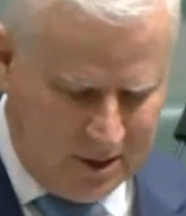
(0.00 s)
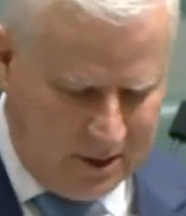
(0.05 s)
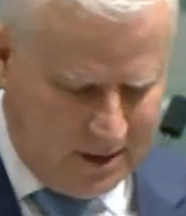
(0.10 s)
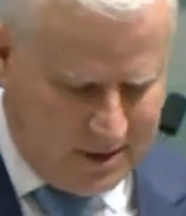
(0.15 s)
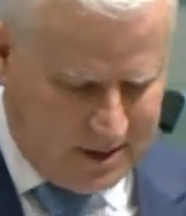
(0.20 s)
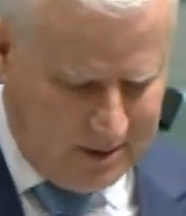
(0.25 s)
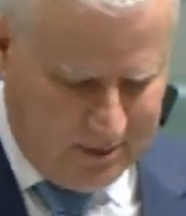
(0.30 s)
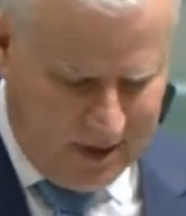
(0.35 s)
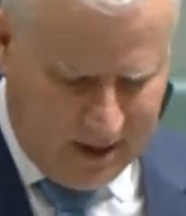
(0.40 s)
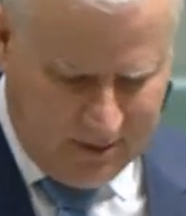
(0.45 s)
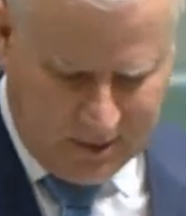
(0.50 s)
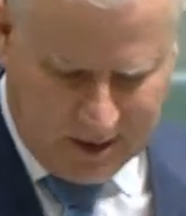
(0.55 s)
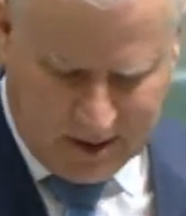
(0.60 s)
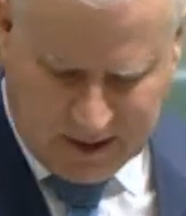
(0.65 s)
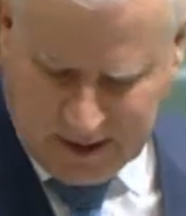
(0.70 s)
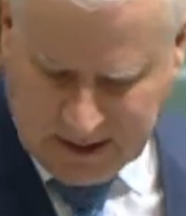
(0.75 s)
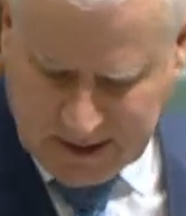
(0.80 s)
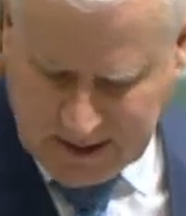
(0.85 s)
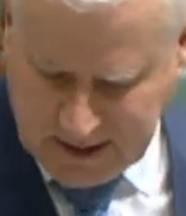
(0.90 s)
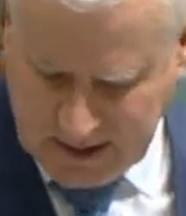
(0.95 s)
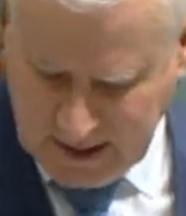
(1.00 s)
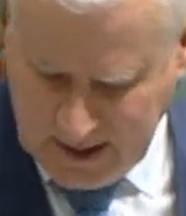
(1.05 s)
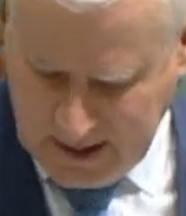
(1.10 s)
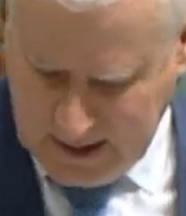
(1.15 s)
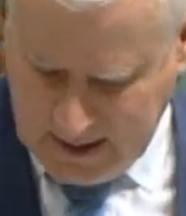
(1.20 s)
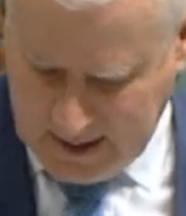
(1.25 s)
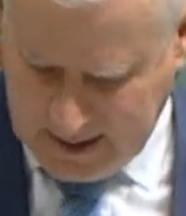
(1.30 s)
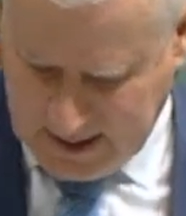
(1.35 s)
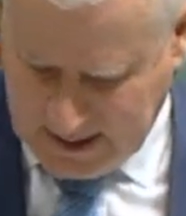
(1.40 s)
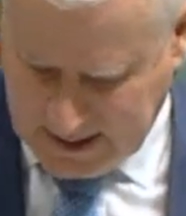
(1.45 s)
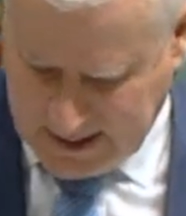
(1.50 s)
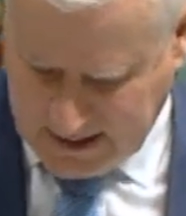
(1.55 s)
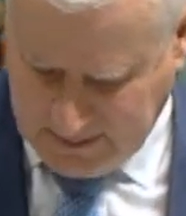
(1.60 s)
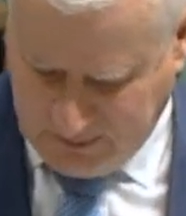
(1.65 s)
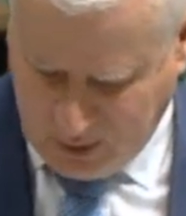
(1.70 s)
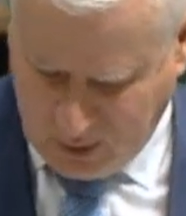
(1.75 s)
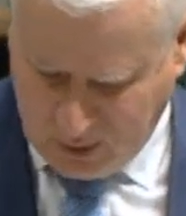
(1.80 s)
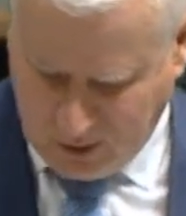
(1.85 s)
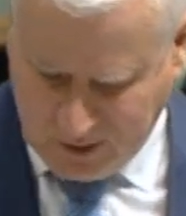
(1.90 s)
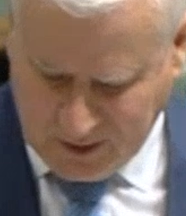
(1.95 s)
this amendment is
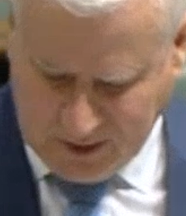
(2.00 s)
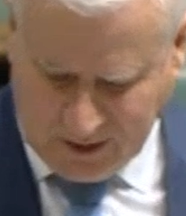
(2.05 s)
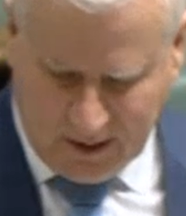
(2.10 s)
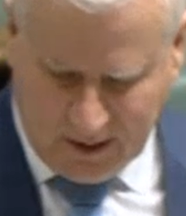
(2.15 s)
supported,